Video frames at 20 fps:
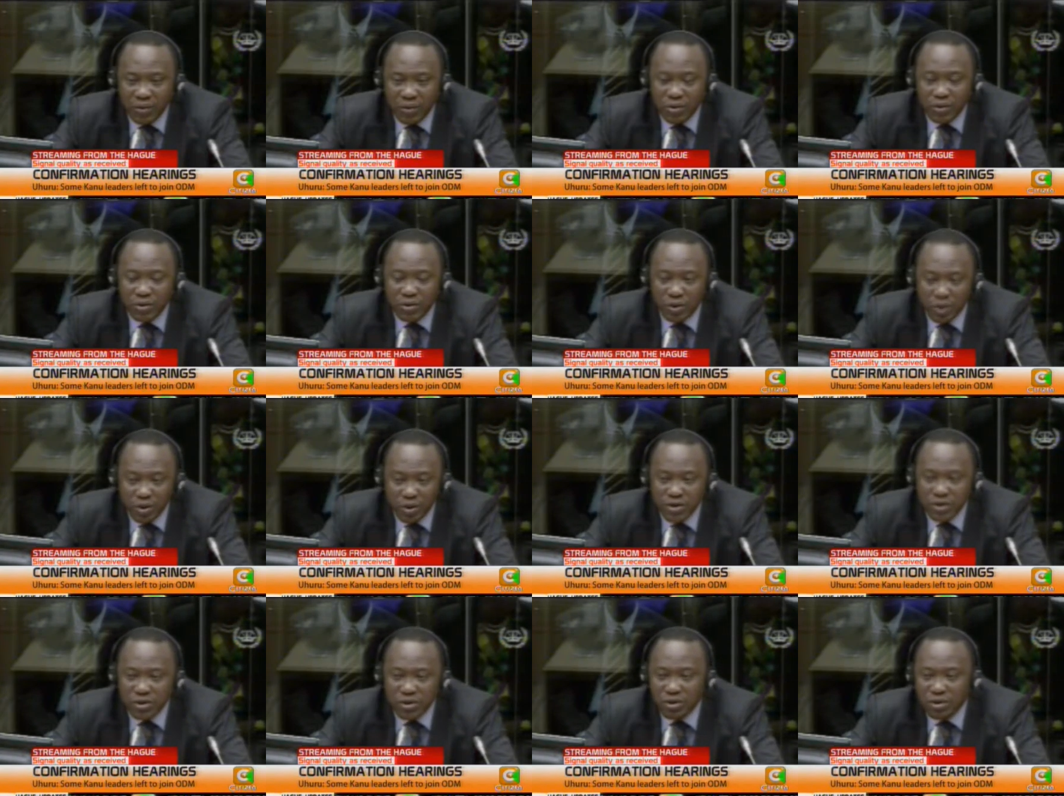we could
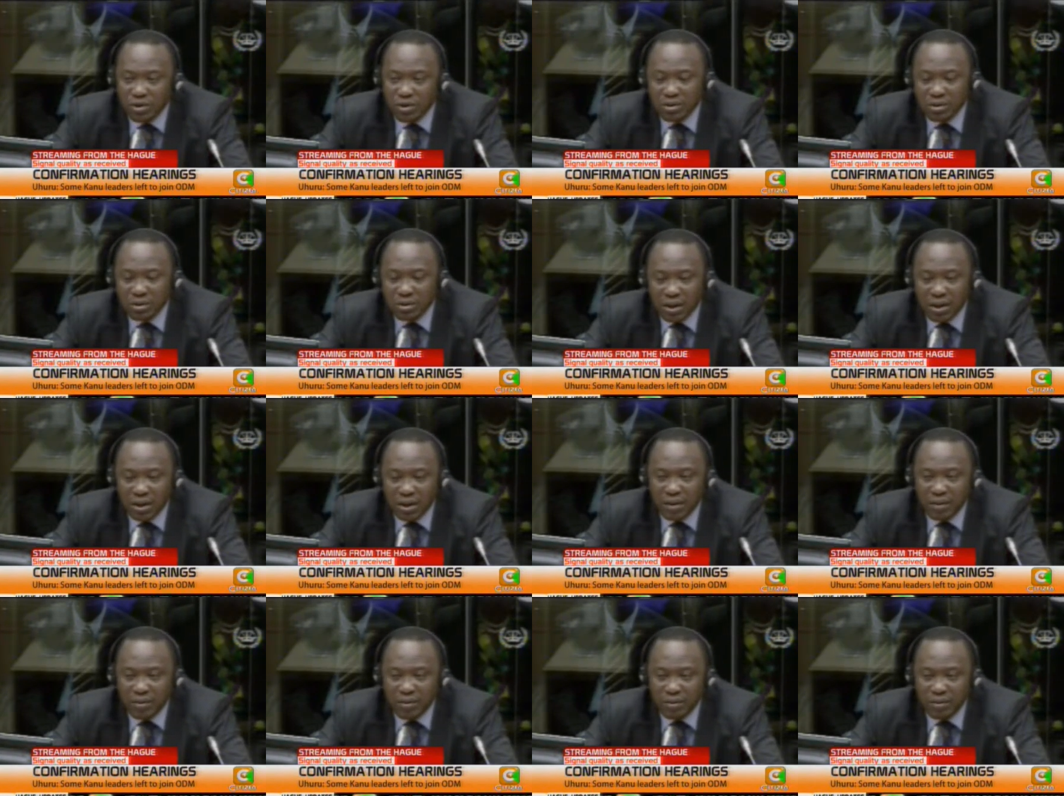also
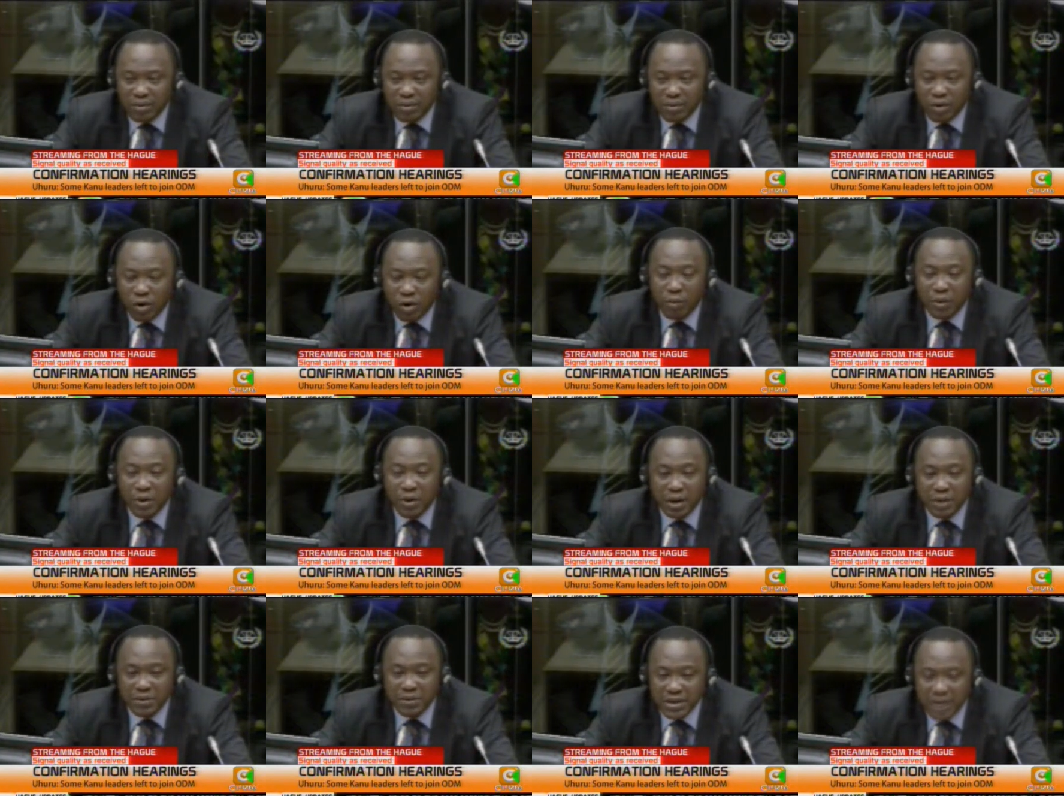
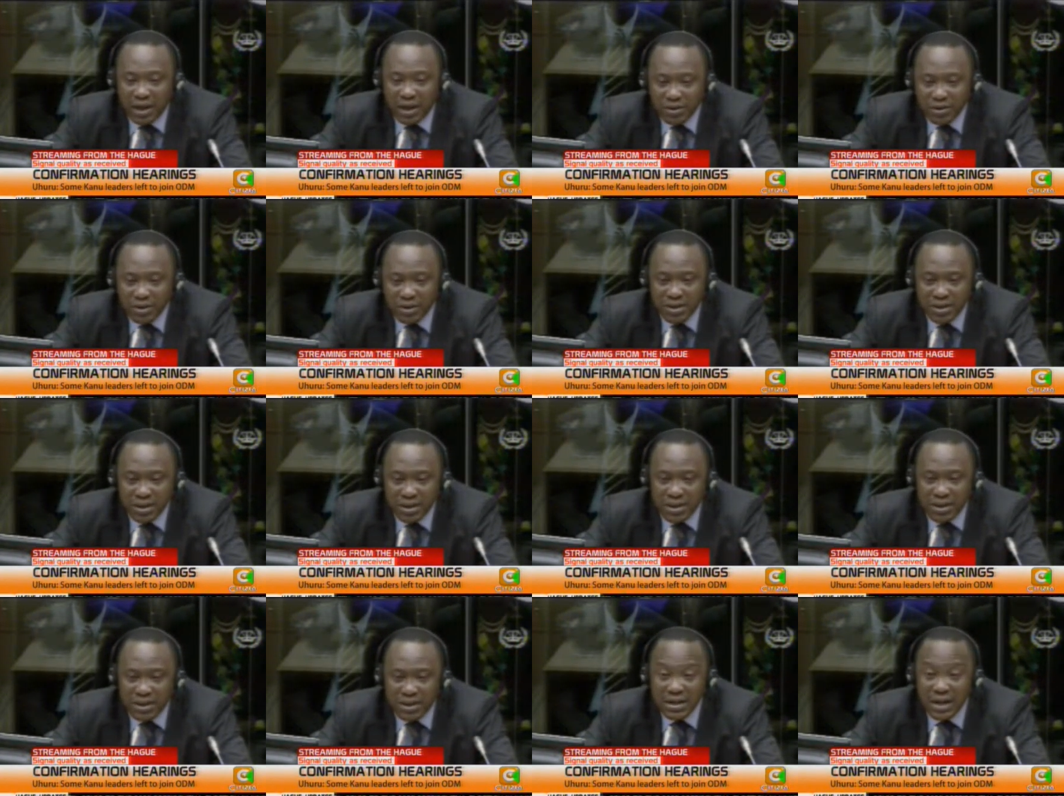open up channels
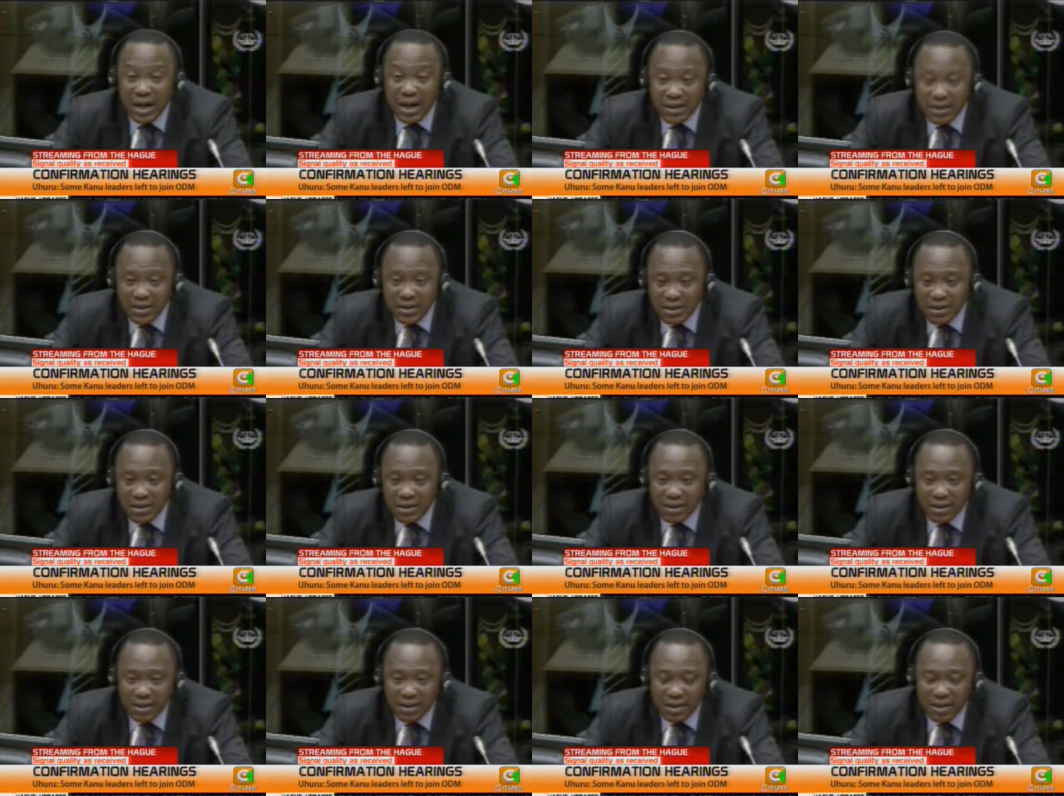and
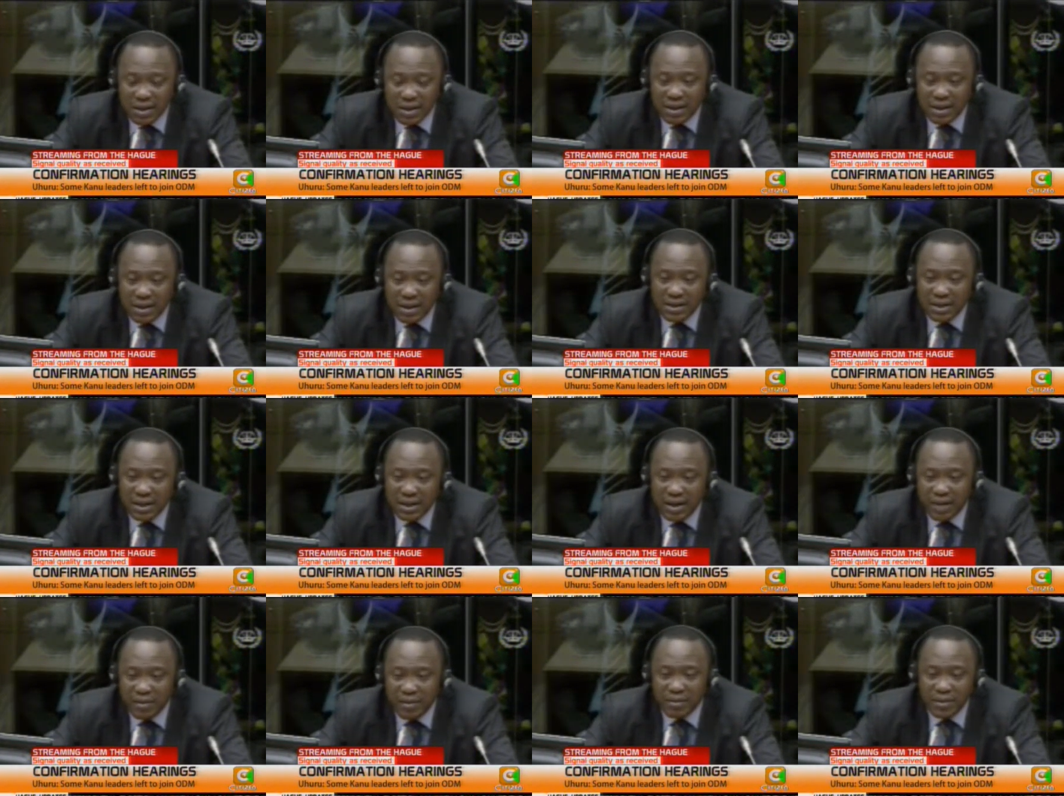discuss at that
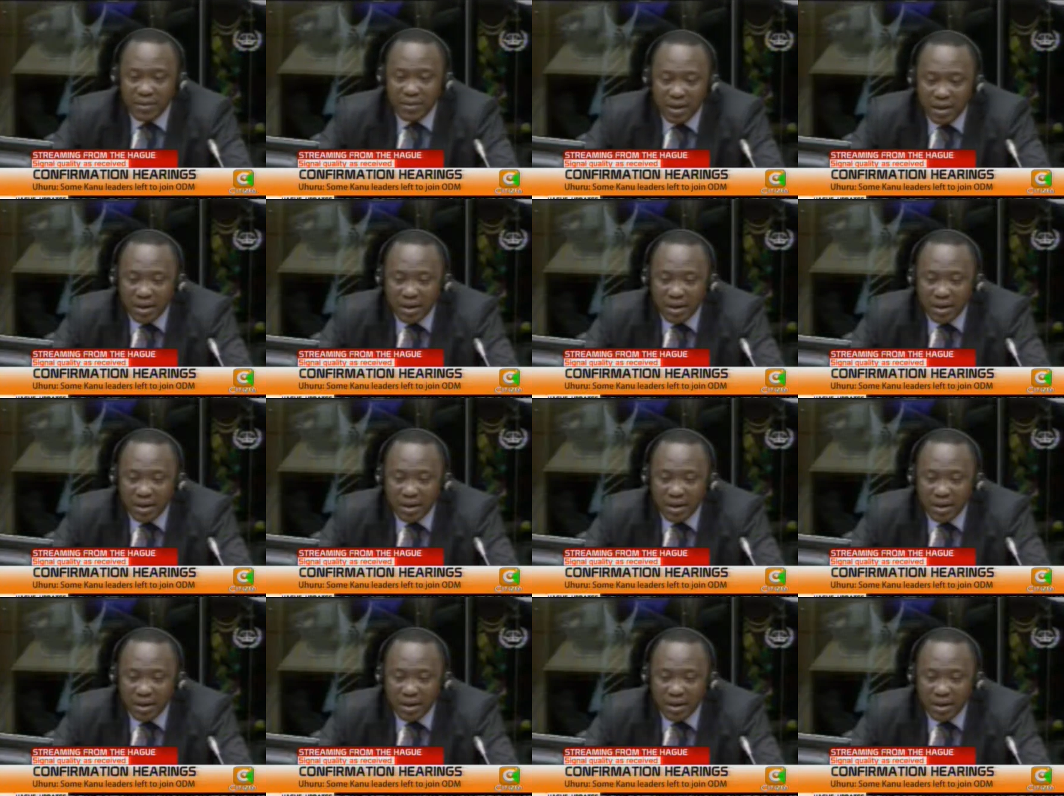time